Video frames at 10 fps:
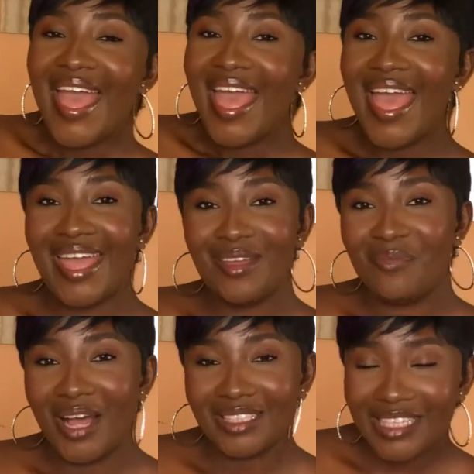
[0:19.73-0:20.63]
Hey
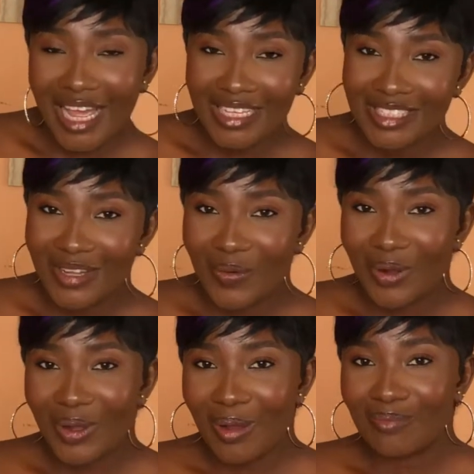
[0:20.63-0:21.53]
Banters, you're
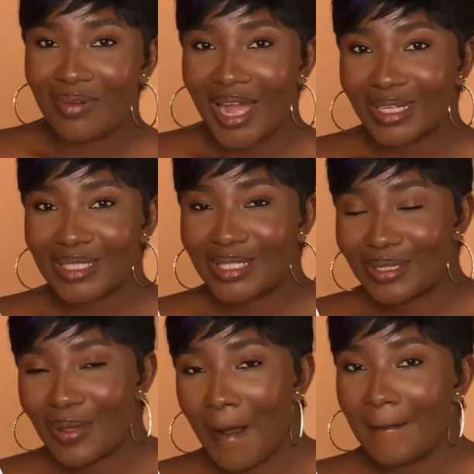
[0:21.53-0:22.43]
welcome back
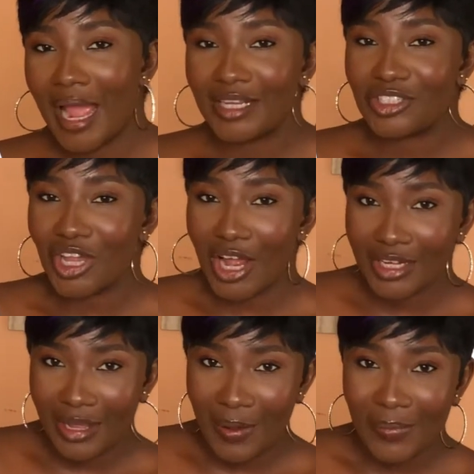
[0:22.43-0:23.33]
to my
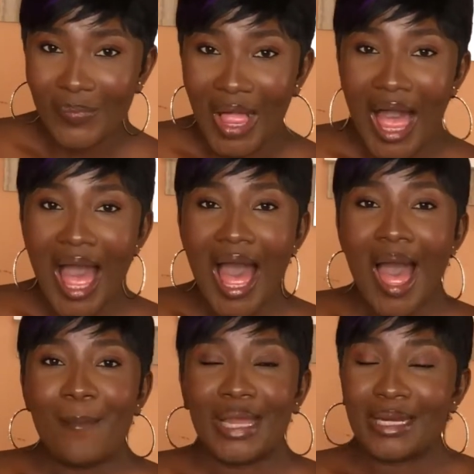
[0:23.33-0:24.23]
channel.
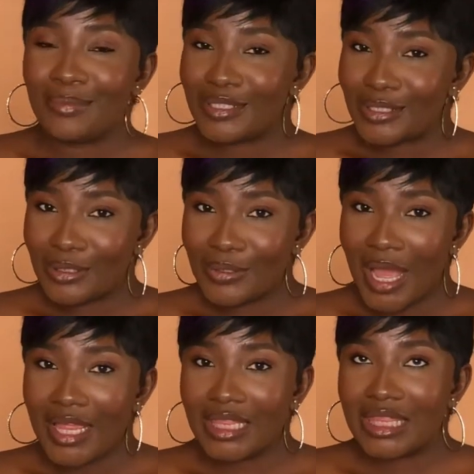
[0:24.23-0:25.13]
My name is Tolu
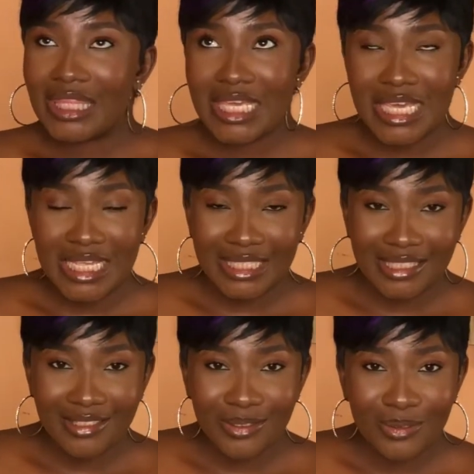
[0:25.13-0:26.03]
and this
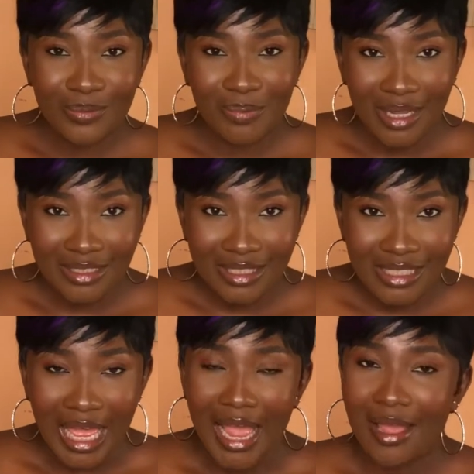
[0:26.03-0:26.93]
is Tolu Bant.
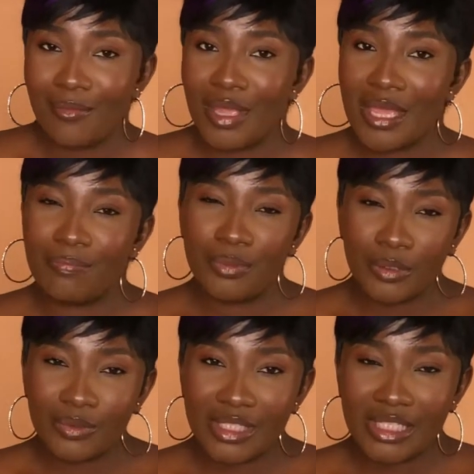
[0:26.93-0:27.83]
I am a
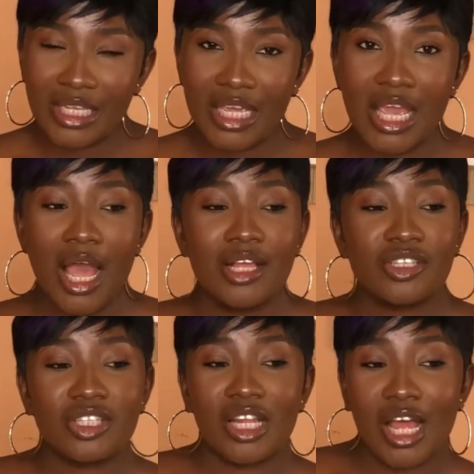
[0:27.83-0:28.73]
beauty
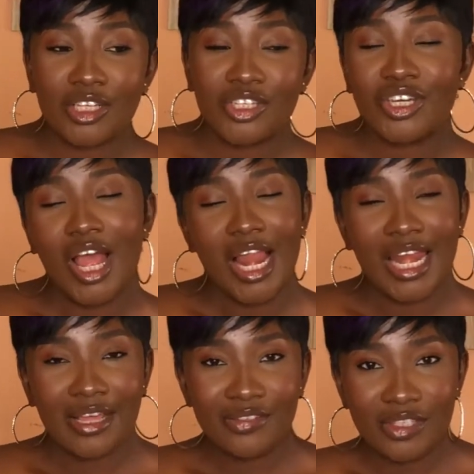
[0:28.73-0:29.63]
slash
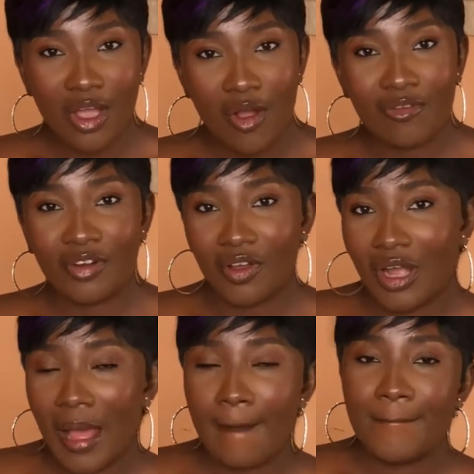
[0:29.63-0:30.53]
lifestyle
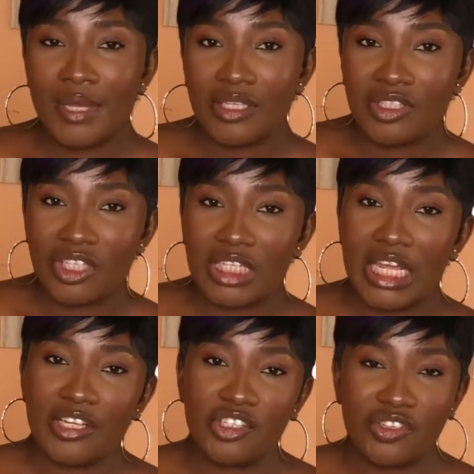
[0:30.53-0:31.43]
vlogger based in
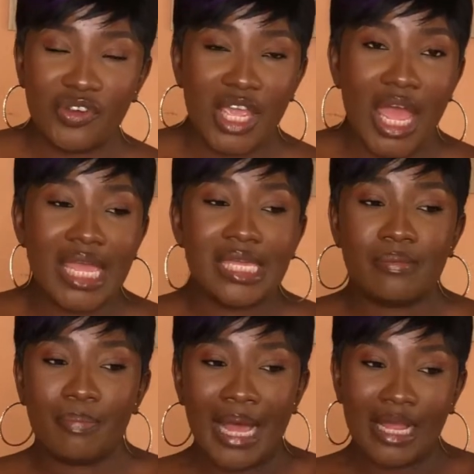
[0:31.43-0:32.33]
Nigeria,
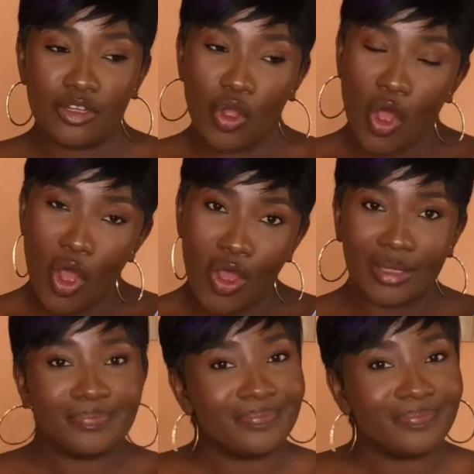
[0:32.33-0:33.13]
Ibadan.